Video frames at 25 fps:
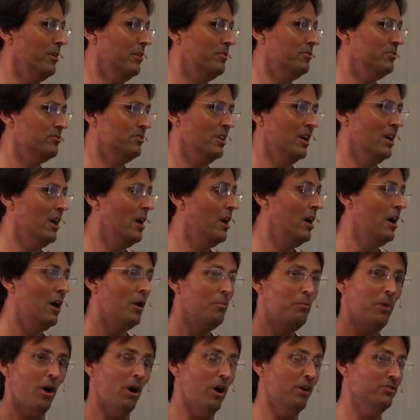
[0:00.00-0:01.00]
those
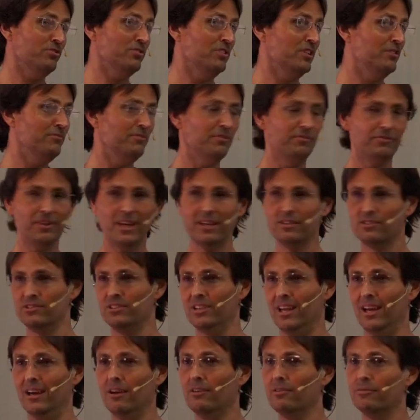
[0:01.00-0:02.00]
positive
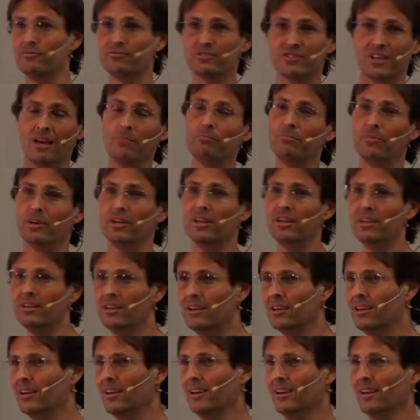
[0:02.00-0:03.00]
effects now of
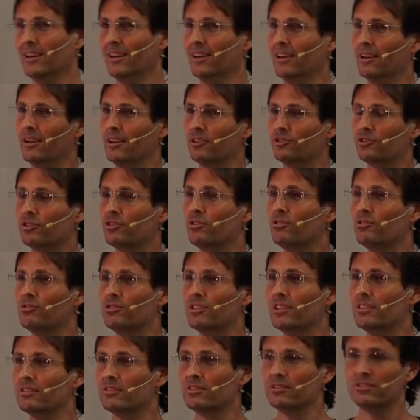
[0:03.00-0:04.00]
somebody
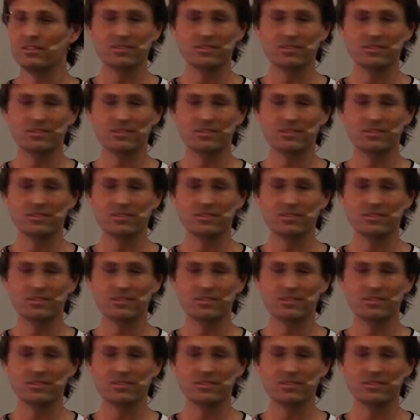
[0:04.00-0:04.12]
choosing to